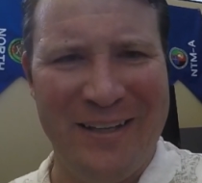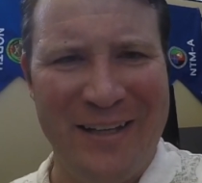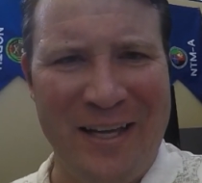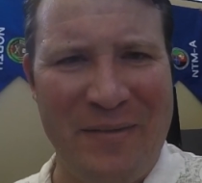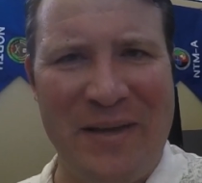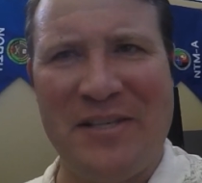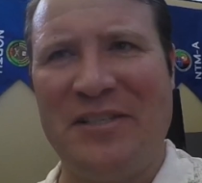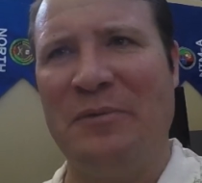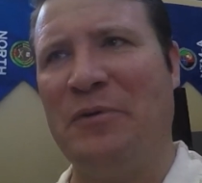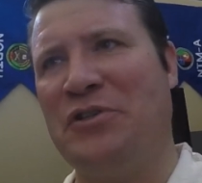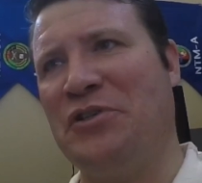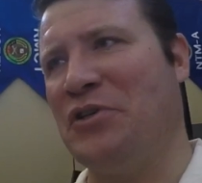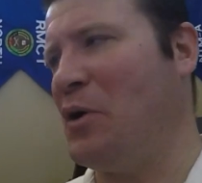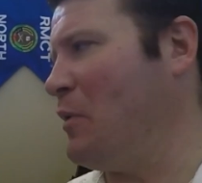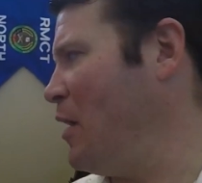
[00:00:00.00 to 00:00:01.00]
And they said, would you
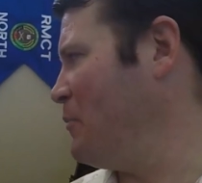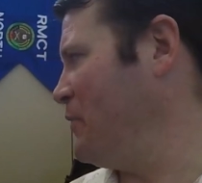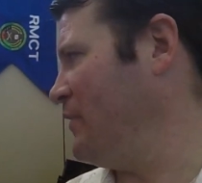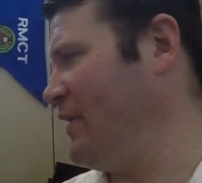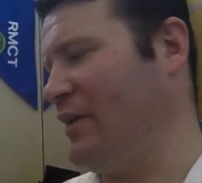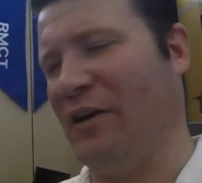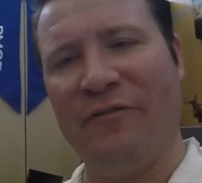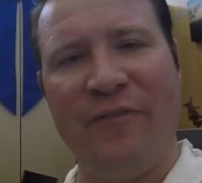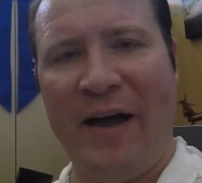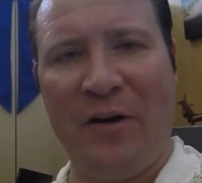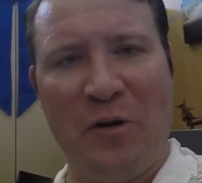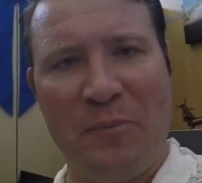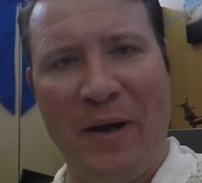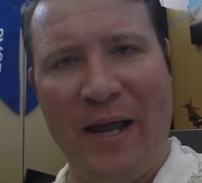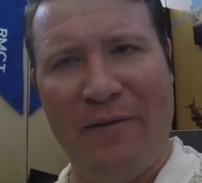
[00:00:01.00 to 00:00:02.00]
go up in a fighter
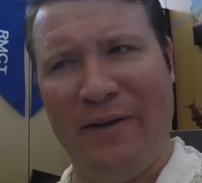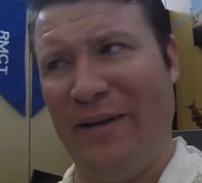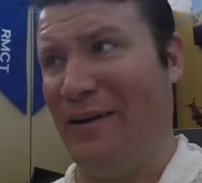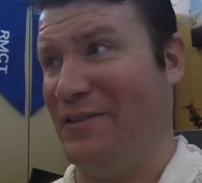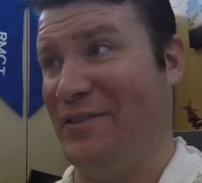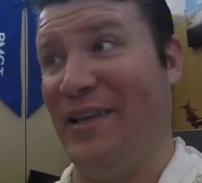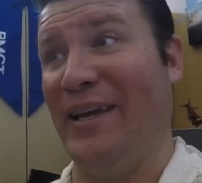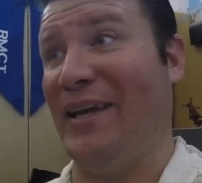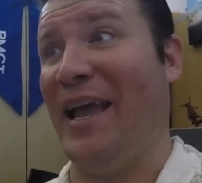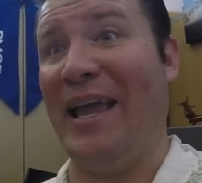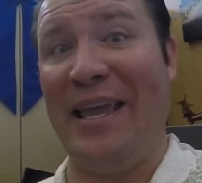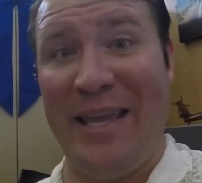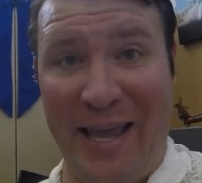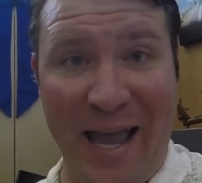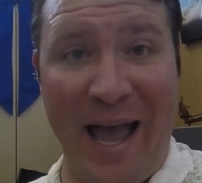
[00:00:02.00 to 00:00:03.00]
pilot? And I was like,
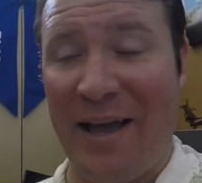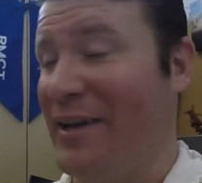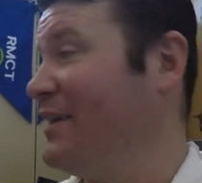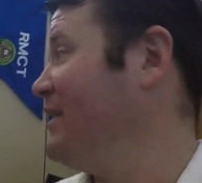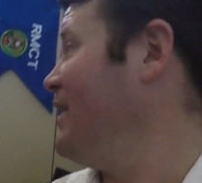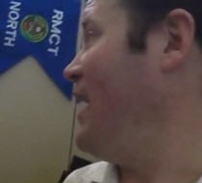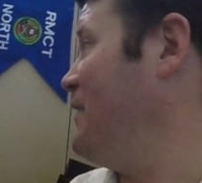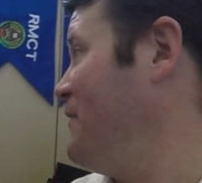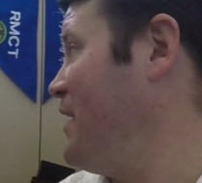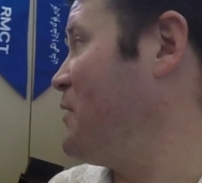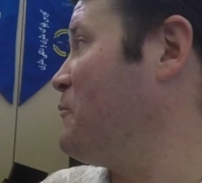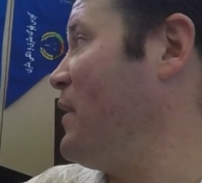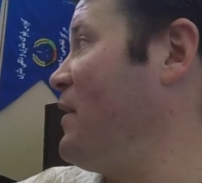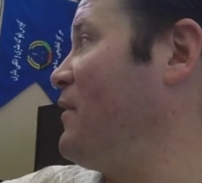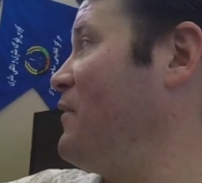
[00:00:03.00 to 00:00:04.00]
yeah. And they
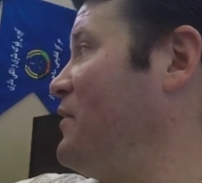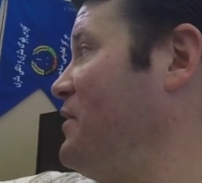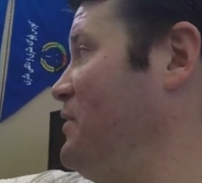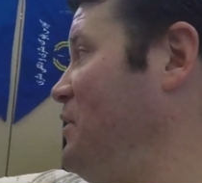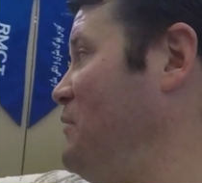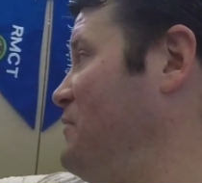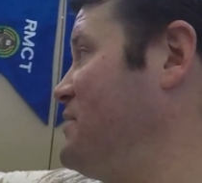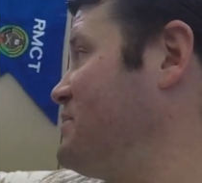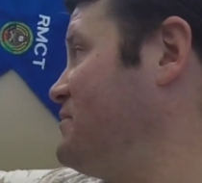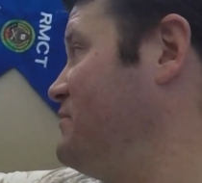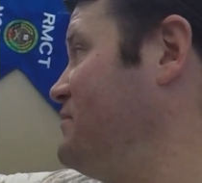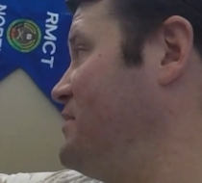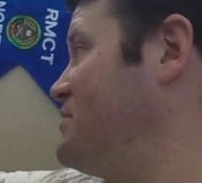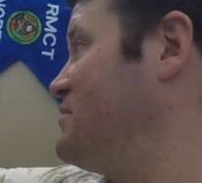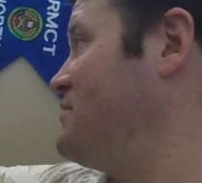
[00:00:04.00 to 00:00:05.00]
wear, you know, this
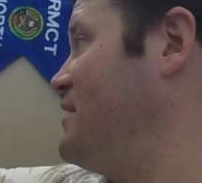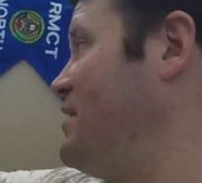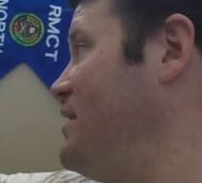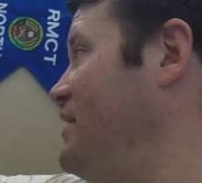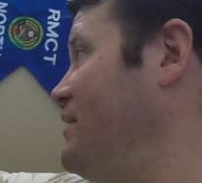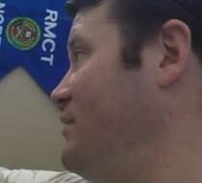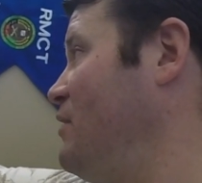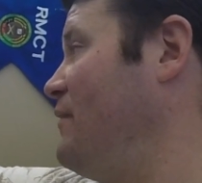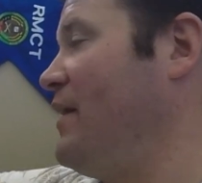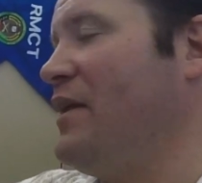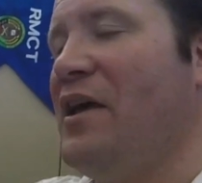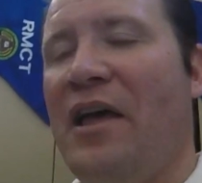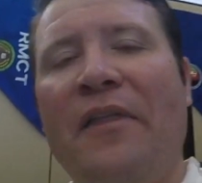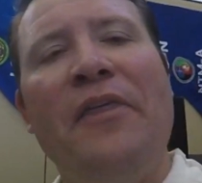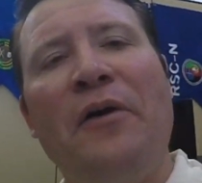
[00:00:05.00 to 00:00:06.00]
thing and all that.
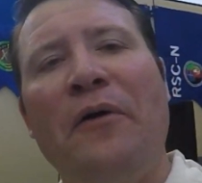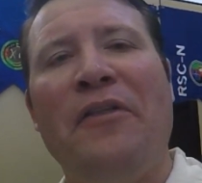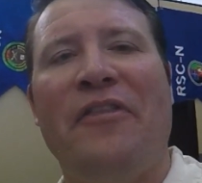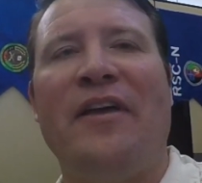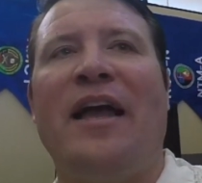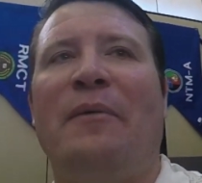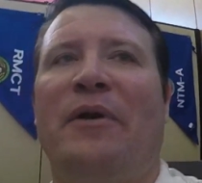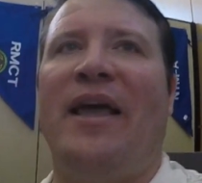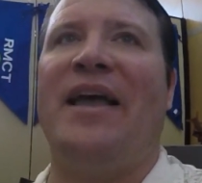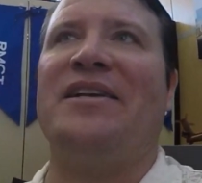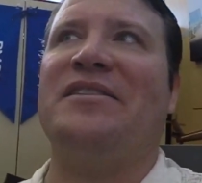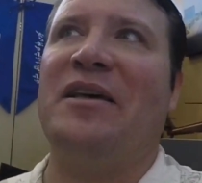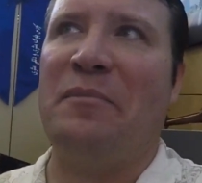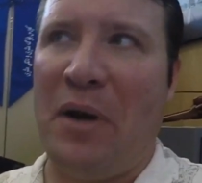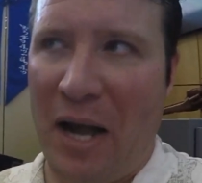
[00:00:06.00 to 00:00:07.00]
The only thing I would ask
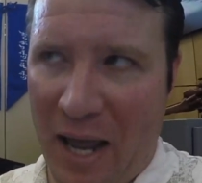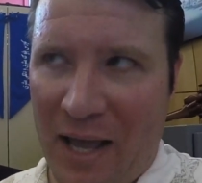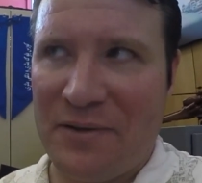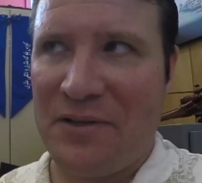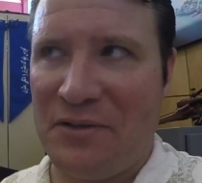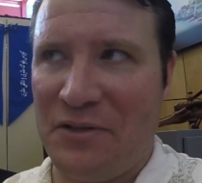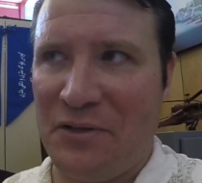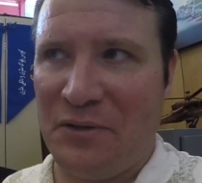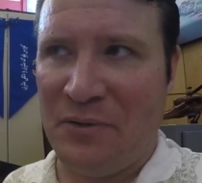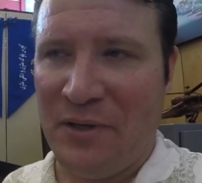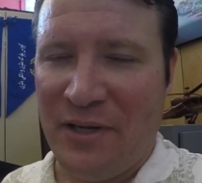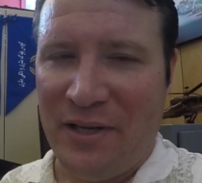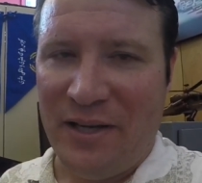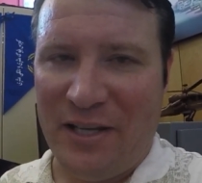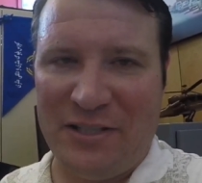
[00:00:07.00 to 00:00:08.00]
them not to do
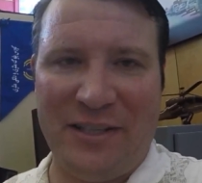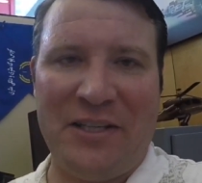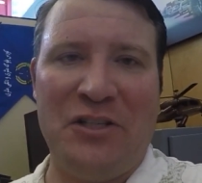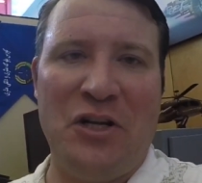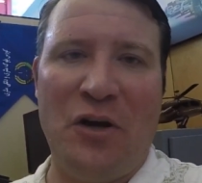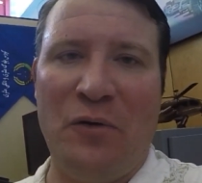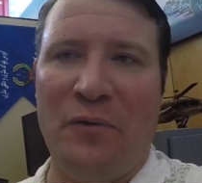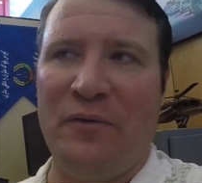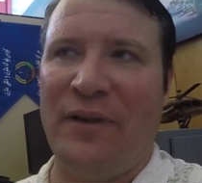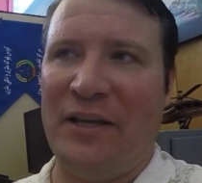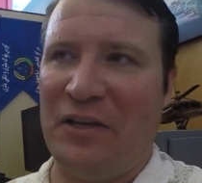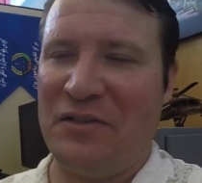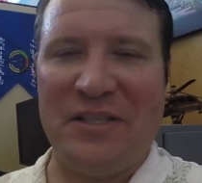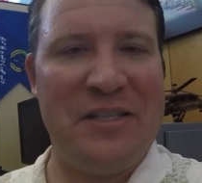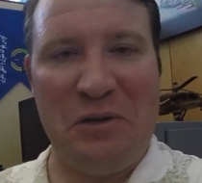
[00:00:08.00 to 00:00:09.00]
is, like, you know, like
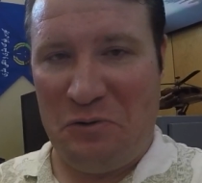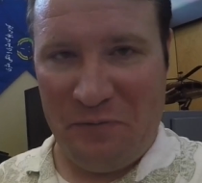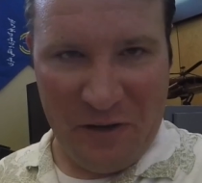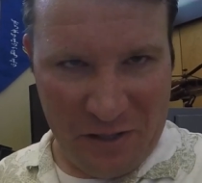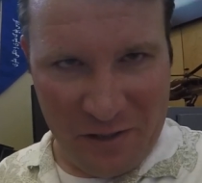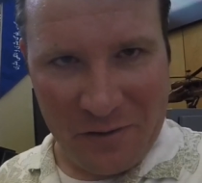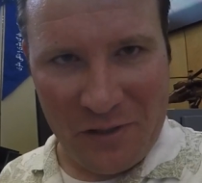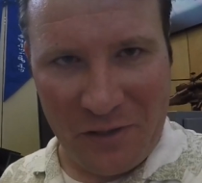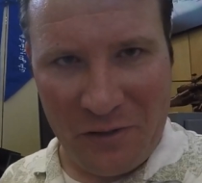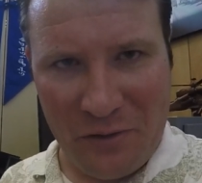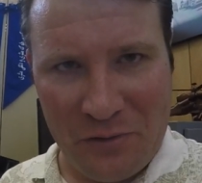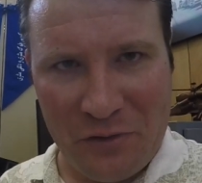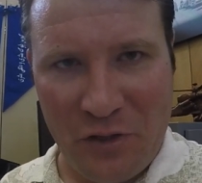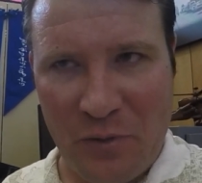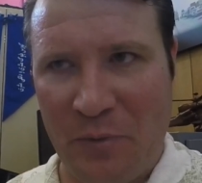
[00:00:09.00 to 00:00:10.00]
you've seen those videos on
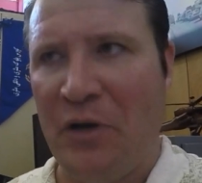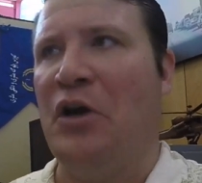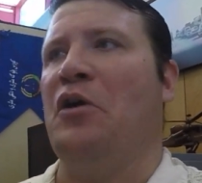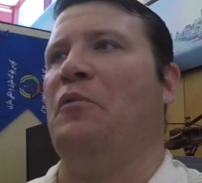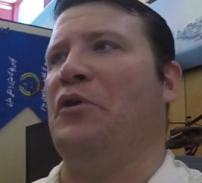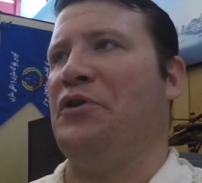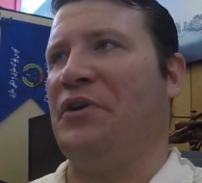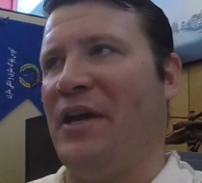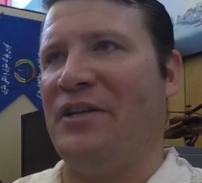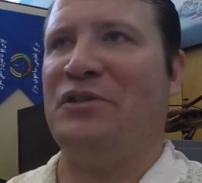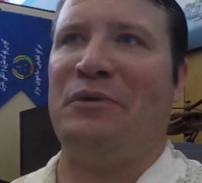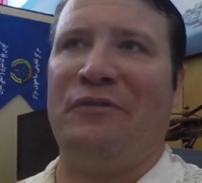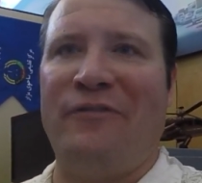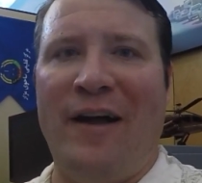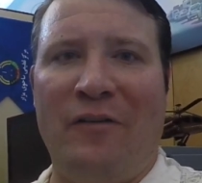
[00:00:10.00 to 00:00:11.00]
YouTube where you get into
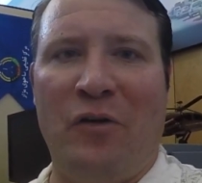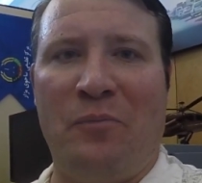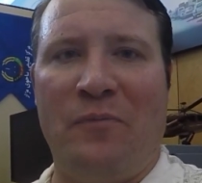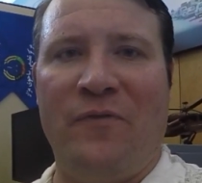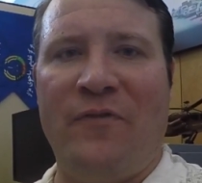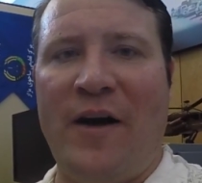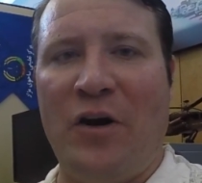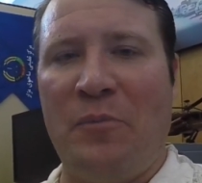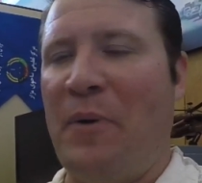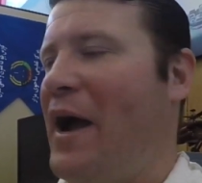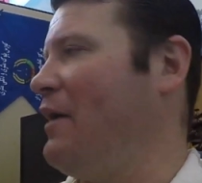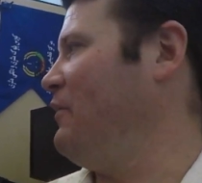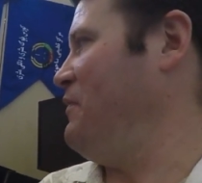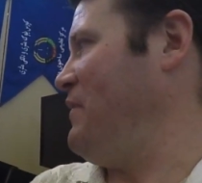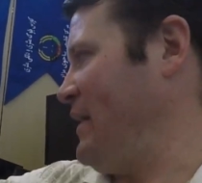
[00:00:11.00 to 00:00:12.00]
a fighter
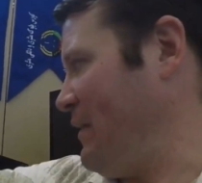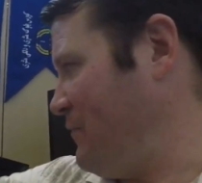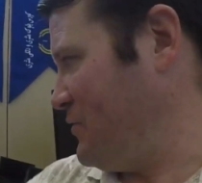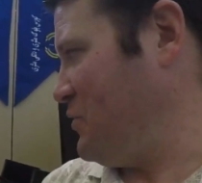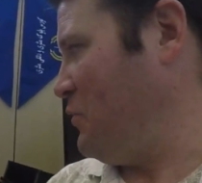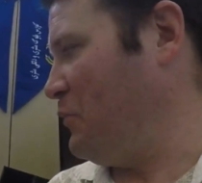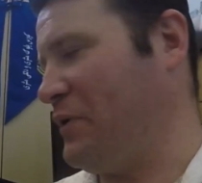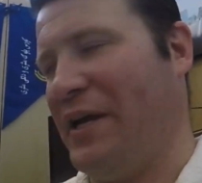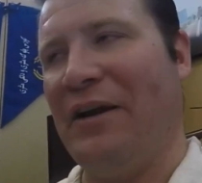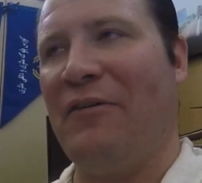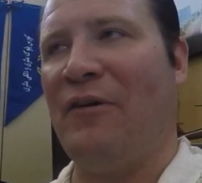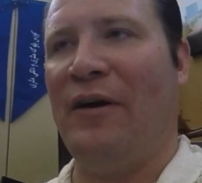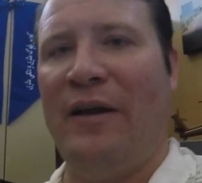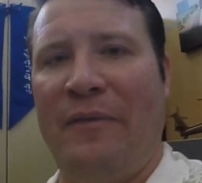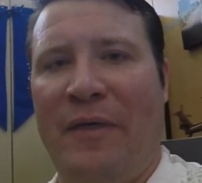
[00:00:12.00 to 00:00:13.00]
pilot and they got this whole gear
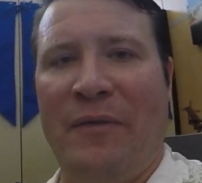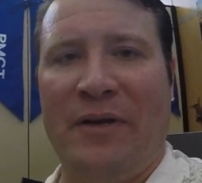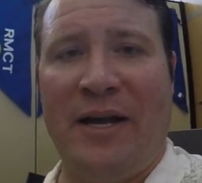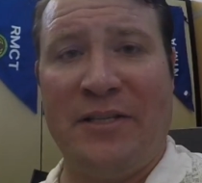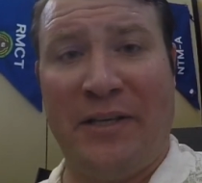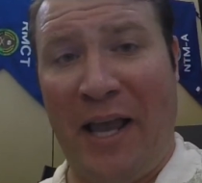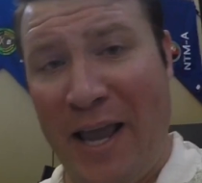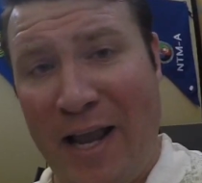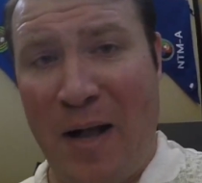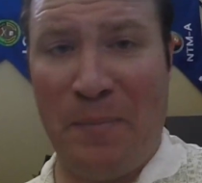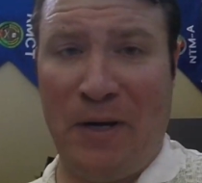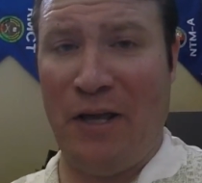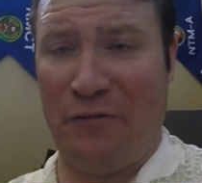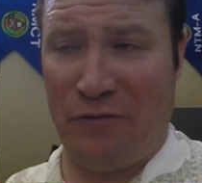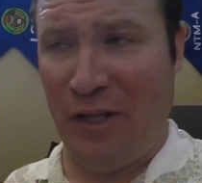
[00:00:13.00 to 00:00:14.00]
on, and then the guy's like, hey, how
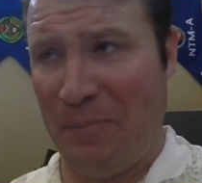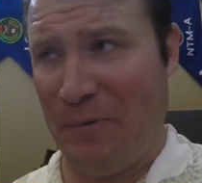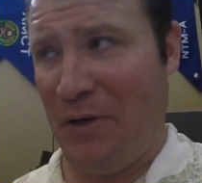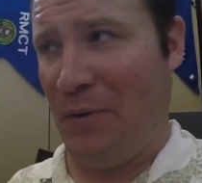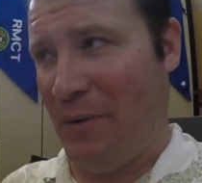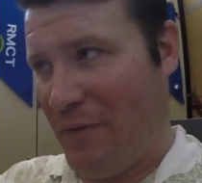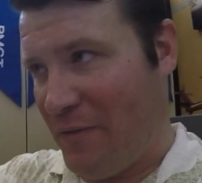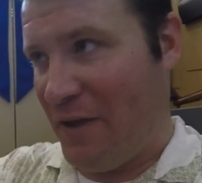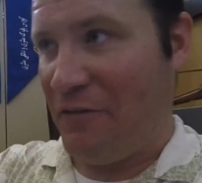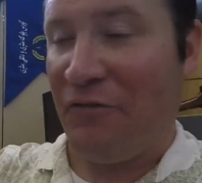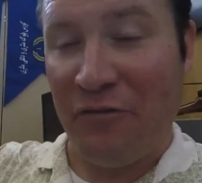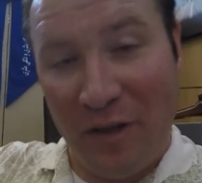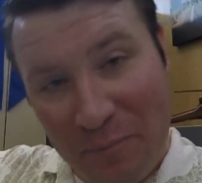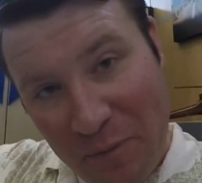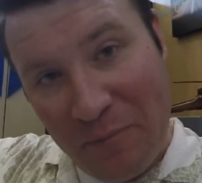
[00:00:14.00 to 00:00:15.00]
about I flip you? And then they
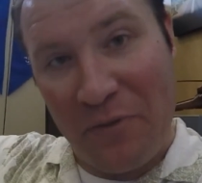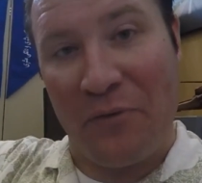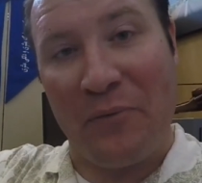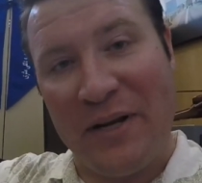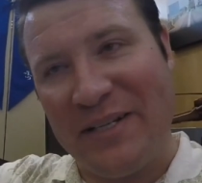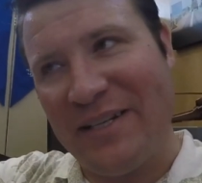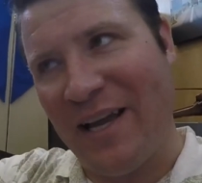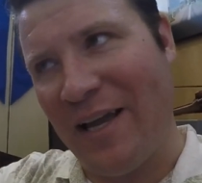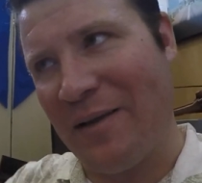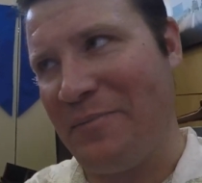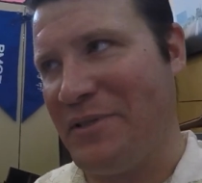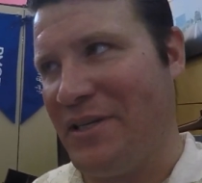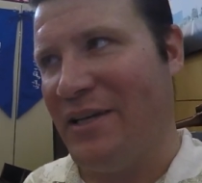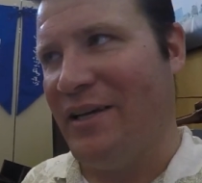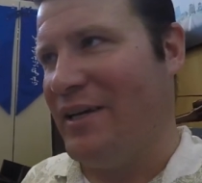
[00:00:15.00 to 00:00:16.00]
flip them 3 times.